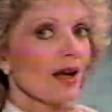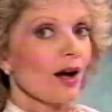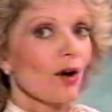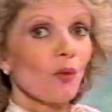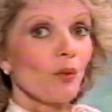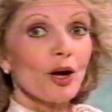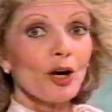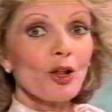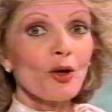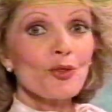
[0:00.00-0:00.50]

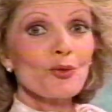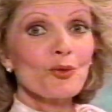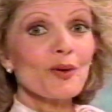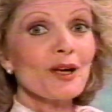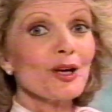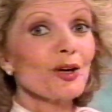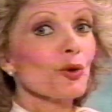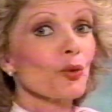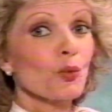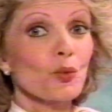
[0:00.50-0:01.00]
Want to know
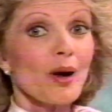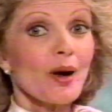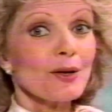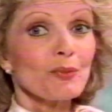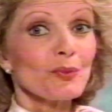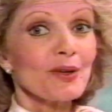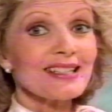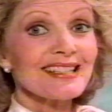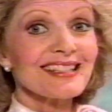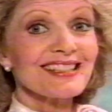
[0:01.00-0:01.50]
three great
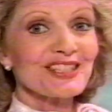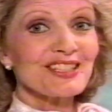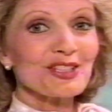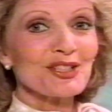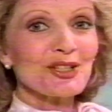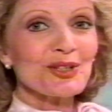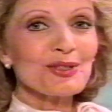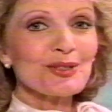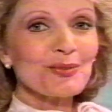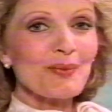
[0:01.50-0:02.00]
reasons to
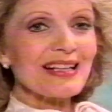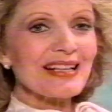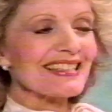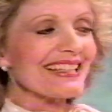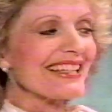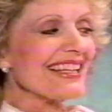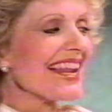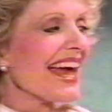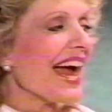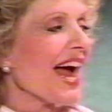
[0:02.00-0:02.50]
choose
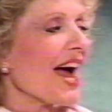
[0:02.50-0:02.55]
Wesson?